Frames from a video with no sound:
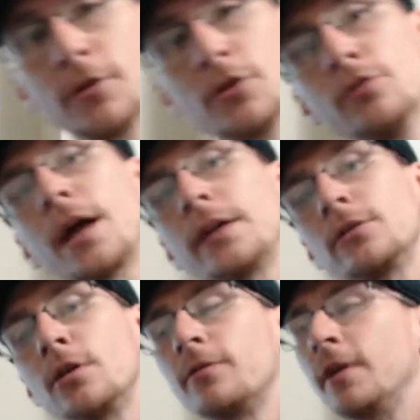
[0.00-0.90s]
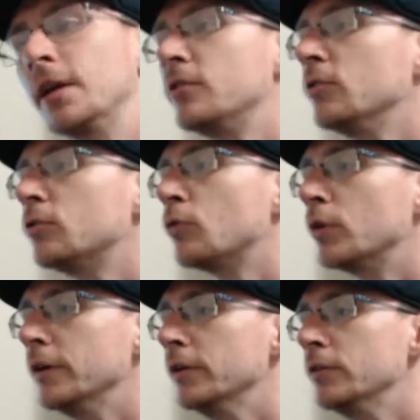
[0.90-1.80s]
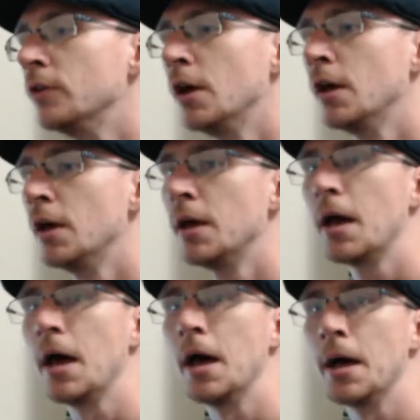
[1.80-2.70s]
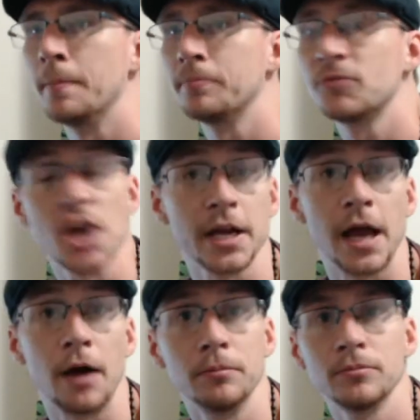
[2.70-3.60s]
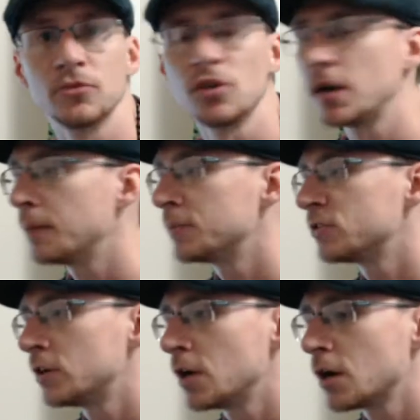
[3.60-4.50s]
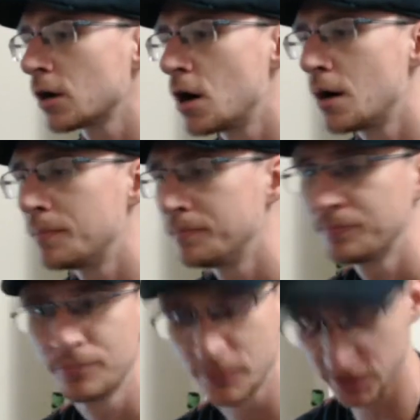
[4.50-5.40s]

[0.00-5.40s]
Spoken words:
you do like dark fantasy stories, check it out. It's on amazon.com, The